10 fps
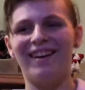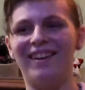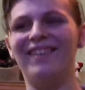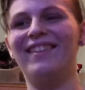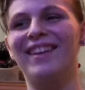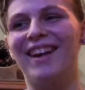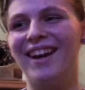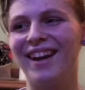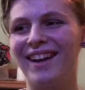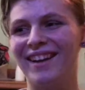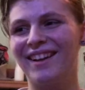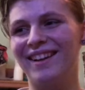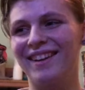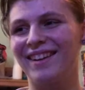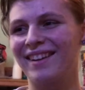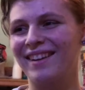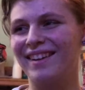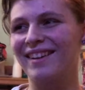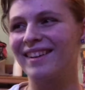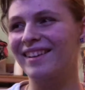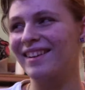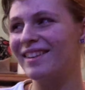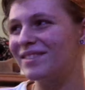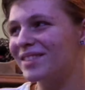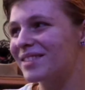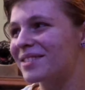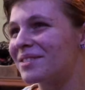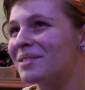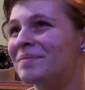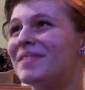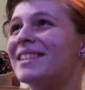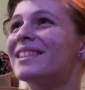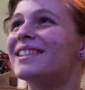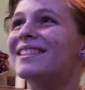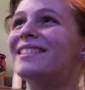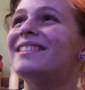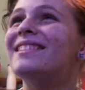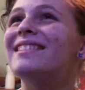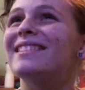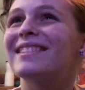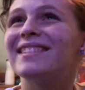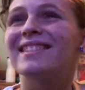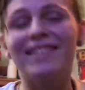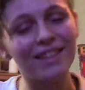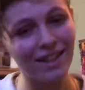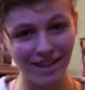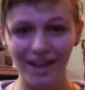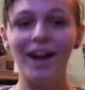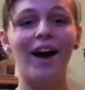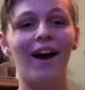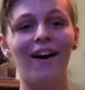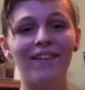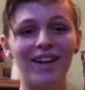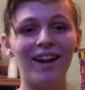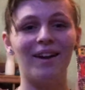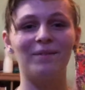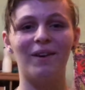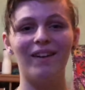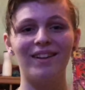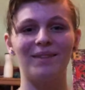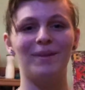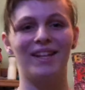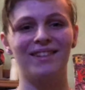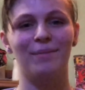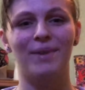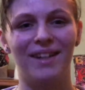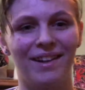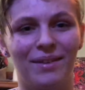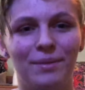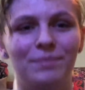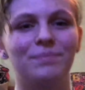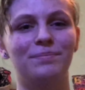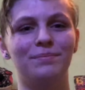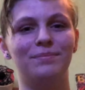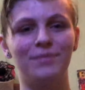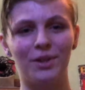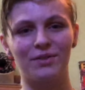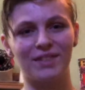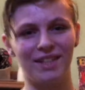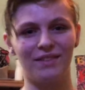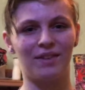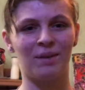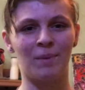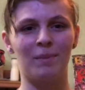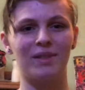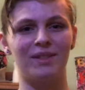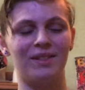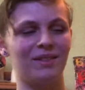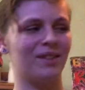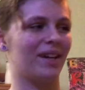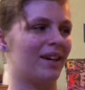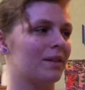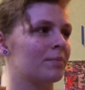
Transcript: Okay. So embarrassed. Okay, I'll probably end up editing that part out. Hopefully, if I remember to do that.